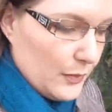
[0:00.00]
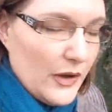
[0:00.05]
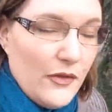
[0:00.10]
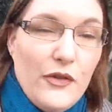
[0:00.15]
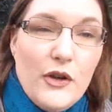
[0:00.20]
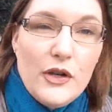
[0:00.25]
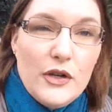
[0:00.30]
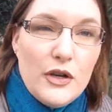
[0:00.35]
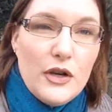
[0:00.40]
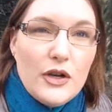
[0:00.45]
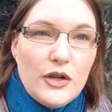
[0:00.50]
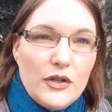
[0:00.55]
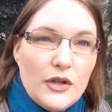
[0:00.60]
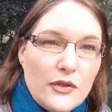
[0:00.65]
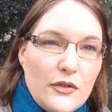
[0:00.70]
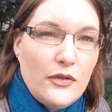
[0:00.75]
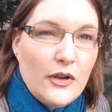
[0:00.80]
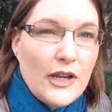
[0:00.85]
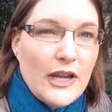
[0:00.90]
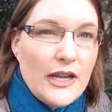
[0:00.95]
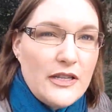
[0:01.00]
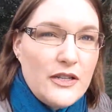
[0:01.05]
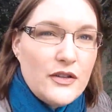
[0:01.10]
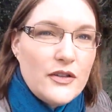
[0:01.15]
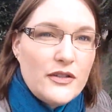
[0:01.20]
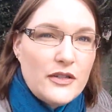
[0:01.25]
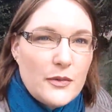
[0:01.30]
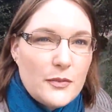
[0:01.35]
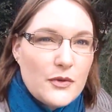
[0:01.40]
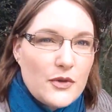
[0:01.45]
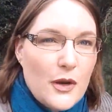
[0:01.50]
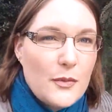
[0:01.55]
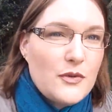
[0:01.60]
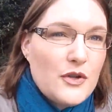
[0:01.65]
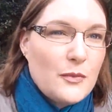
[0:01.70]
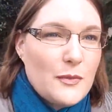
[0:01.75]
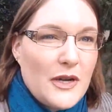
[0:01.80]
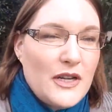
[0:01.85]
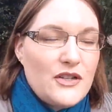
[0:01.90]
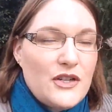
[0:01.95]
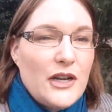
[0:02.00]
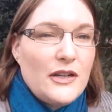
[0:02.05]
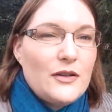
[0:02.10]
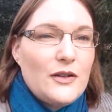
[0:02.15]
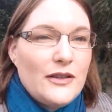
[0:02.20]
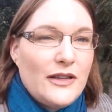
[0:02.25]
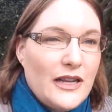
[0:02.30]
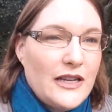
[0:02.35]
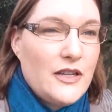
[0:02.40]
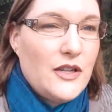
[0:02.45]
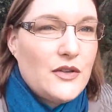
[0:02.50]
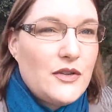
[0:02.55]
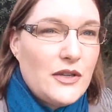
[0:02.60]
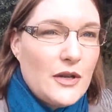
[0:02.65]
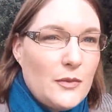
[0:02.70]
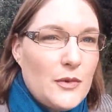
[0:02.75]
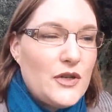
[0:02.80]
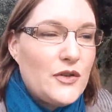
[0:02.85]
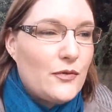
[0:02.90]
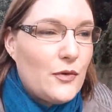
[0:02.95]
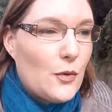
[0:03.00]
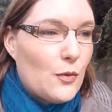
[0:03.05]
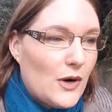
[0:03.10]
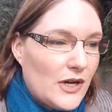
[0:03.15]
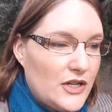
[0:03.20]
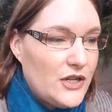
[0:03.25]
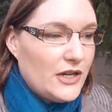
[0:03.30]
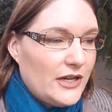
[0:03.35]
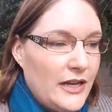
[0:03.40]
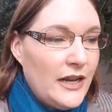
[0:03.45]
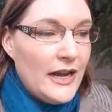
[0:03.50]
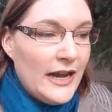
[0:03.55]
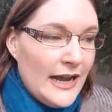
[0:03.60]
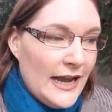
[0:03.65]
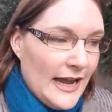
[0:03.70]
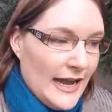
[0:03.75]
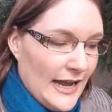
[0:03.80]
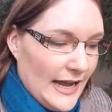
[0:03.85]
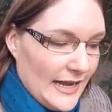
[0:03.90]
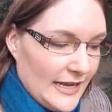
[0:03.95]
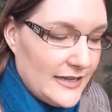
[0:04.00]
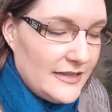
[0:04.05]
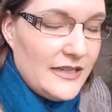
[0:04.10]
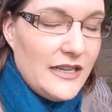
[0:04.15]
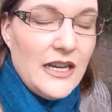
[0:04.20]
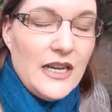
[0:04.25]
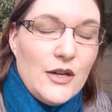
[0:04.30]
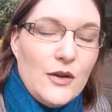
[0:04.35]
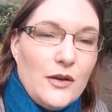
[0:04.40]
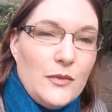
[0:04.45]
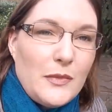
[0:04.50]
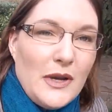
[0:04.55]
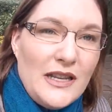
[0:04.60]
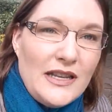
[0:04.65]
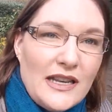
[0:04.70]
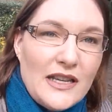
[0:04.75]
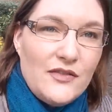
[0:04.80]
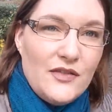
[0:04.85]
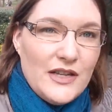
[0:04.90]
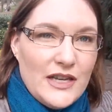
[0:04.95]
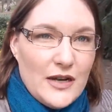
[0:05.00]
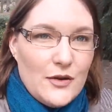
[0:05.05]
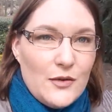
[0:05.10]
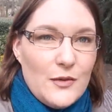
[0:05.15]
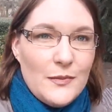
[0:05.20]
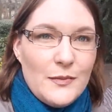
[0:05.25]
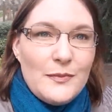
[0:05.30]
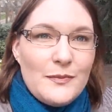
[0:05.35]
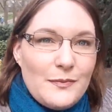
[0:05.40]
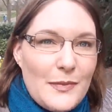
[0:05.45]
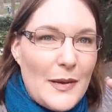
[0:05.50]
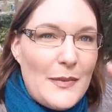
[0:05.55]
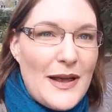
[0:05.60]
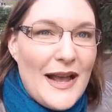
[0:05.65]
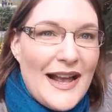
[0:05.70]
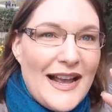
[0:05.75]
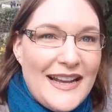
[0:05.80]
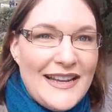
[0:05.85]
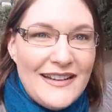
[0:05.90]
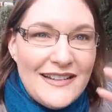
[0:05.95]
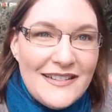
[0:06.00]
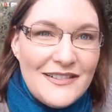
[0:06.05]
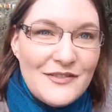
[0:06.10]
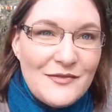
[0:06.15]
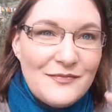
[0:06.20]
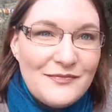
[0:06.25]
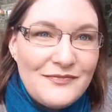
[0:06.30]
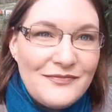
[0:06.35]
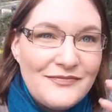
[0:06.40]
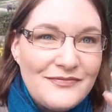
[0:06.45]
Before you go, don't forget to subscribe to my channel. Thank you so much for watching, and see you in my next video. Bye bye.